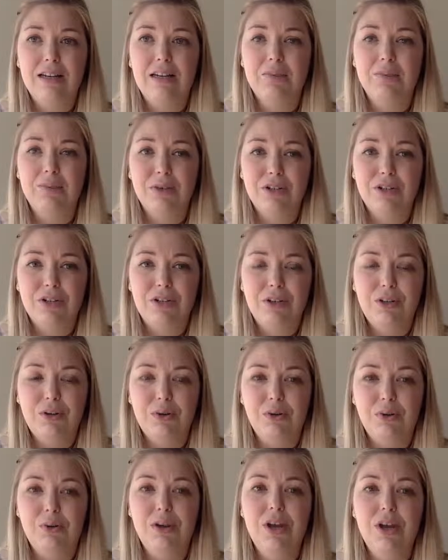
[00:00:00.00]
Number
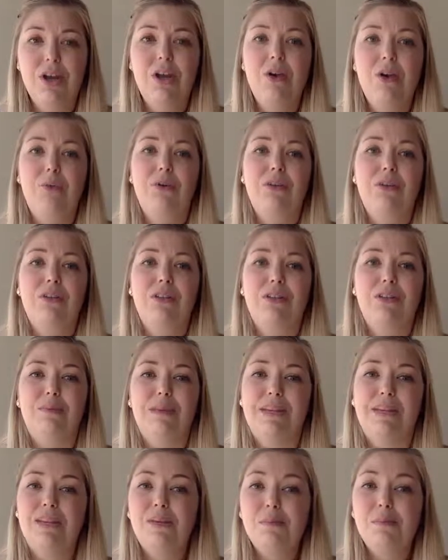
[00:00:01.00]
2, which is going to
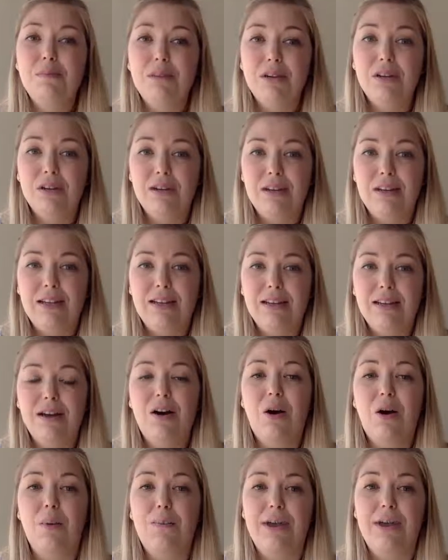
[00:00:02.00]
be community,
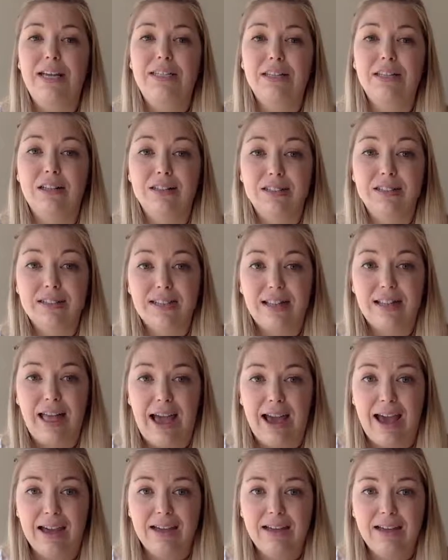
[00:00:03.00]
all based on
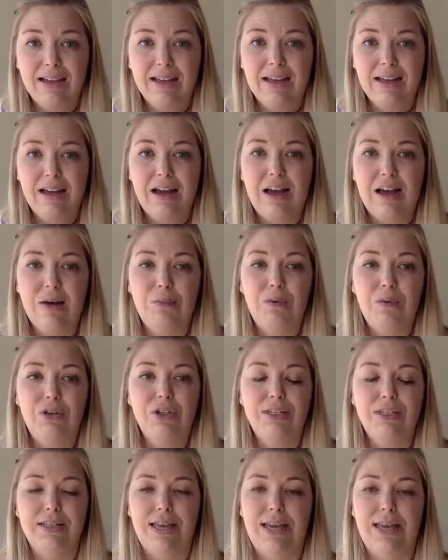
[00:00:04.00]
Slack, which
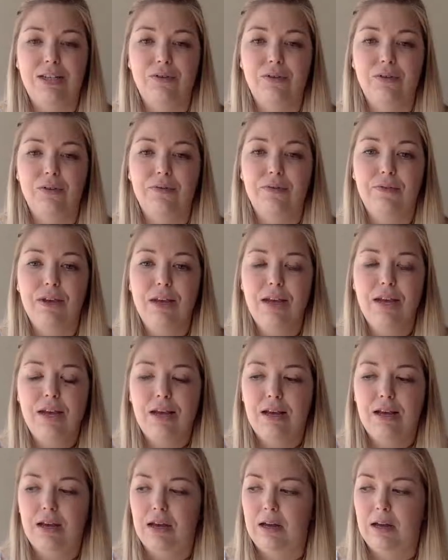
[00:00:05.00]
is a sort of
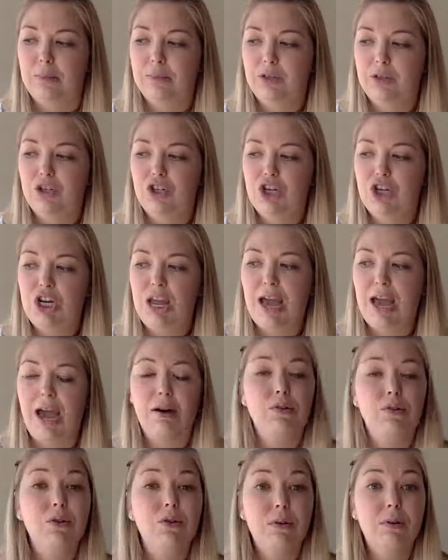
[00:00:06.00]

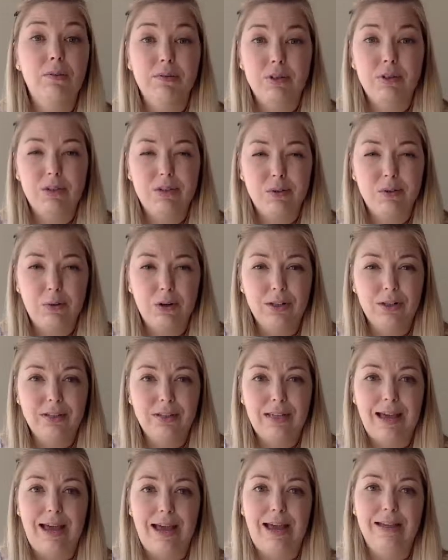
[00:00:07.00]
chat room of sorts
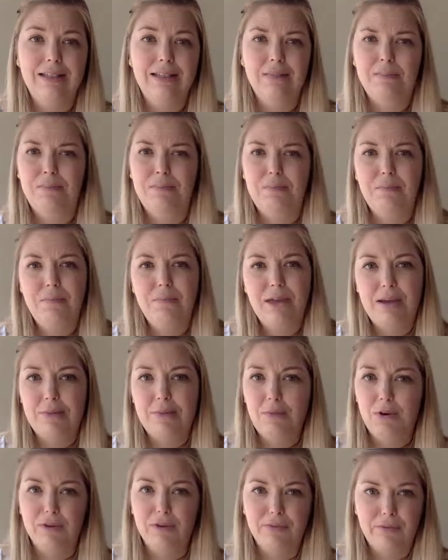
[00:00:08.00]
that has a bit
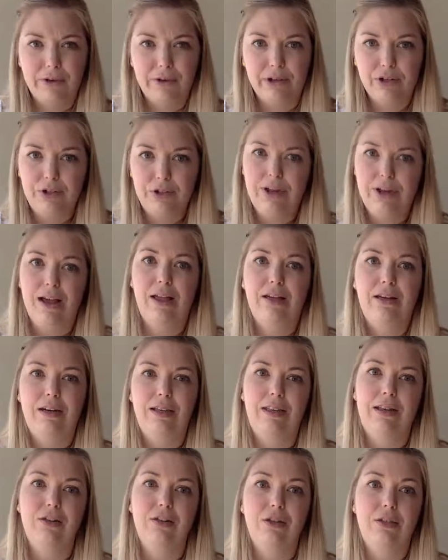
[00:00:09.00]
more
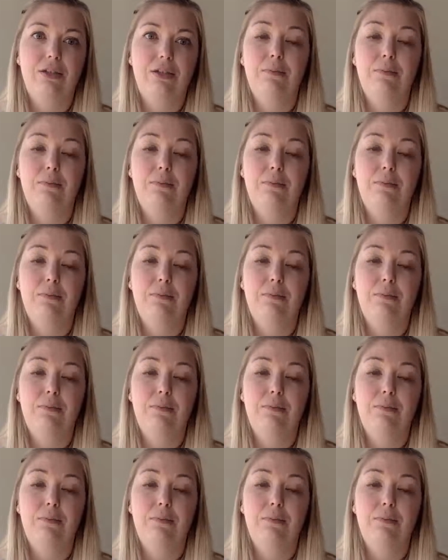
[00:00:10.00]
functionality than just